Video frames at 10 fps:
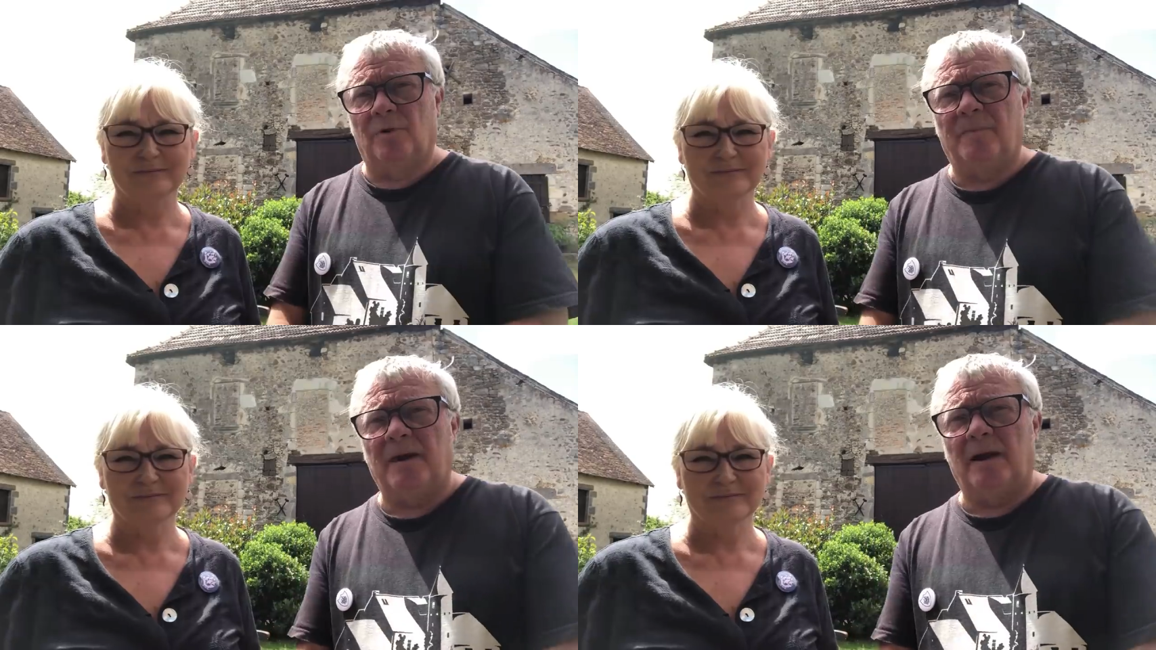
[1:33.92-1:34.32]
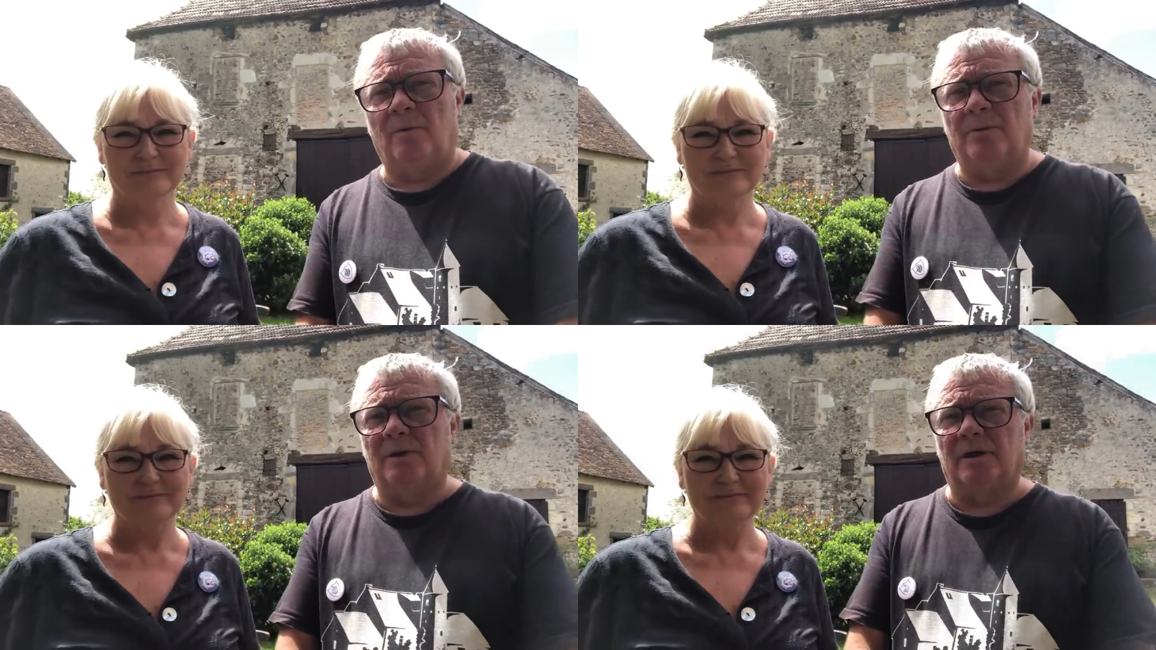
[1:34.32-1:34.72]
Speaker 1: repair
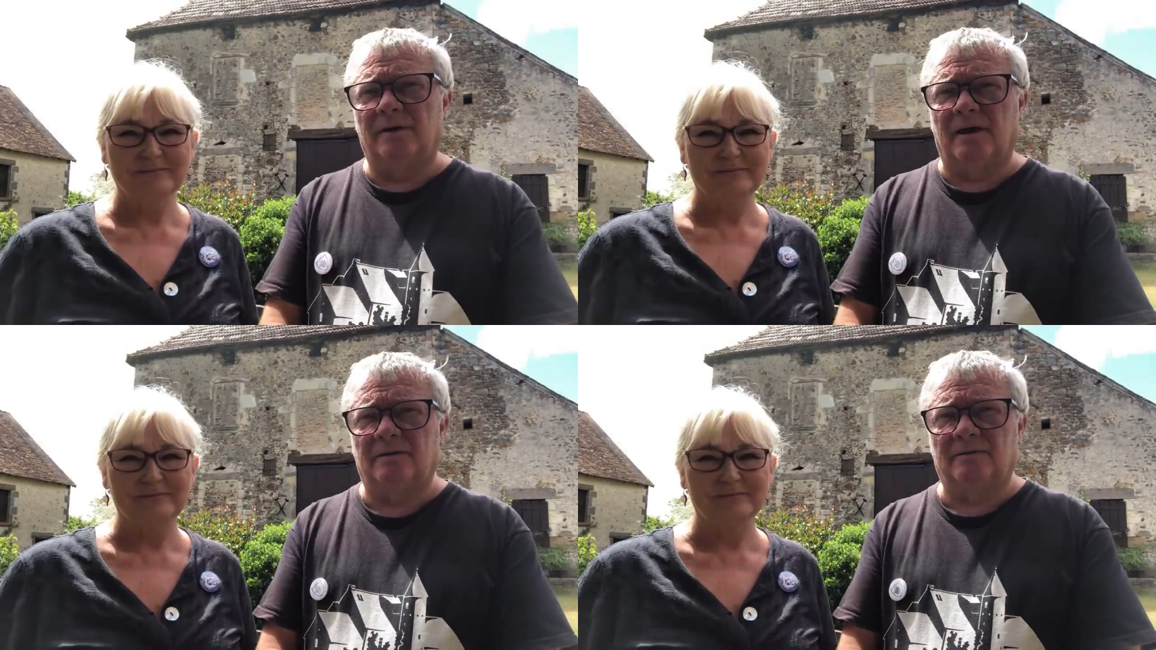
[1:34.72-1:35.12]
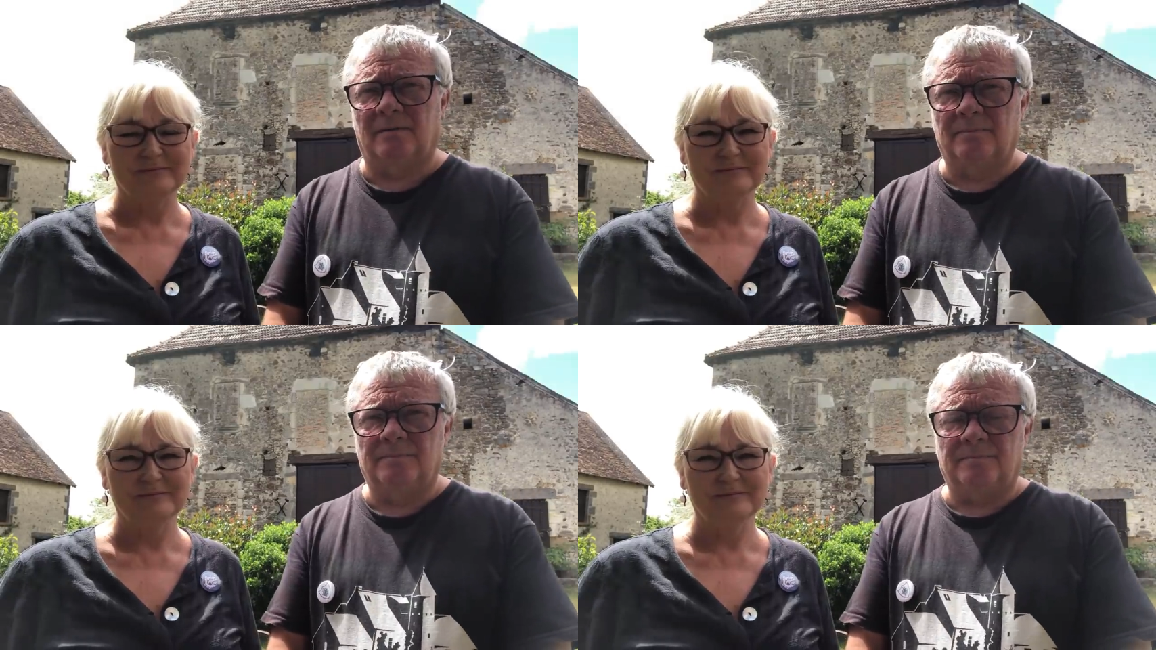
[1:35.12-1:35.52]
we were going to get
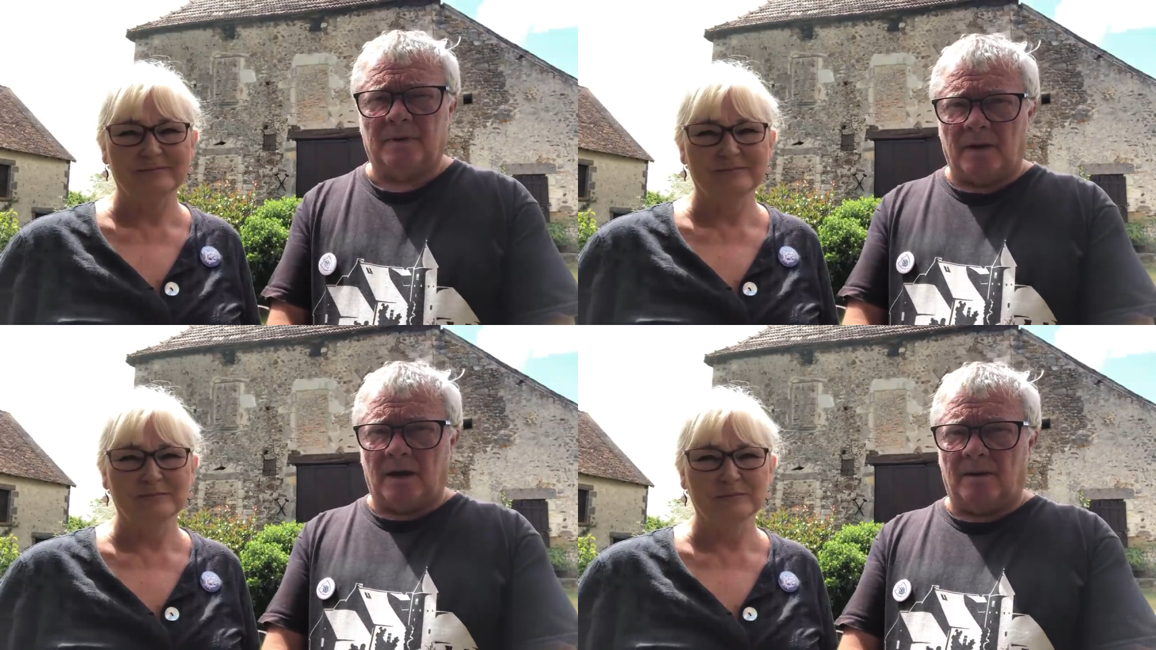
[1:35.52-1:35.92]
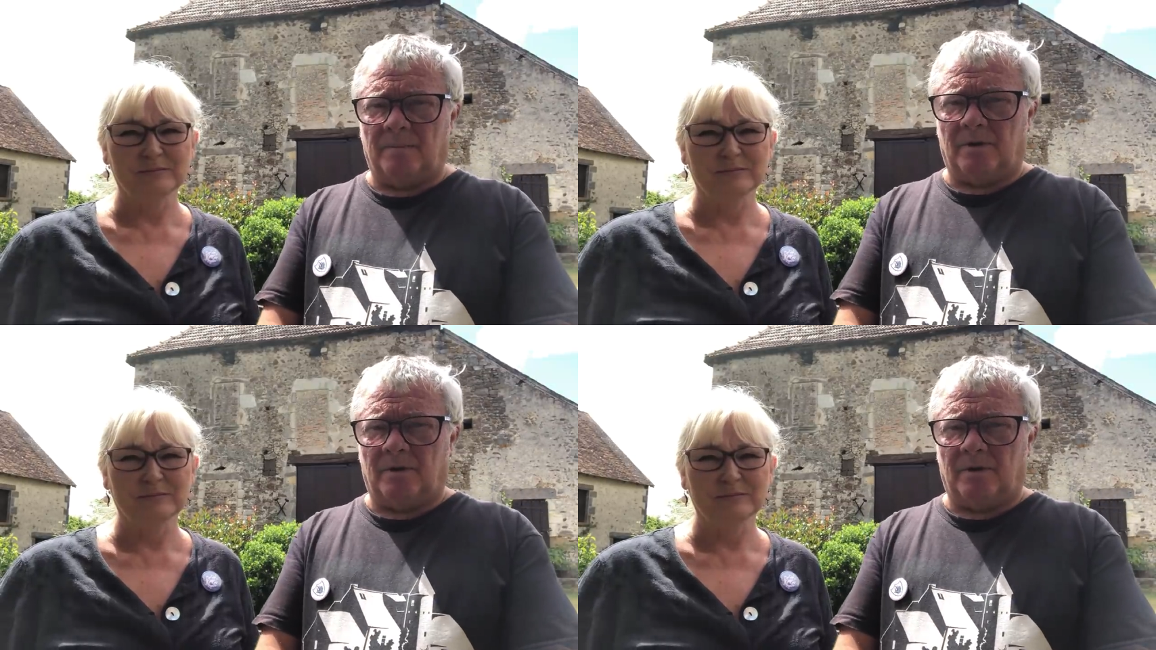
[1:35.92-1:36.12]
done um,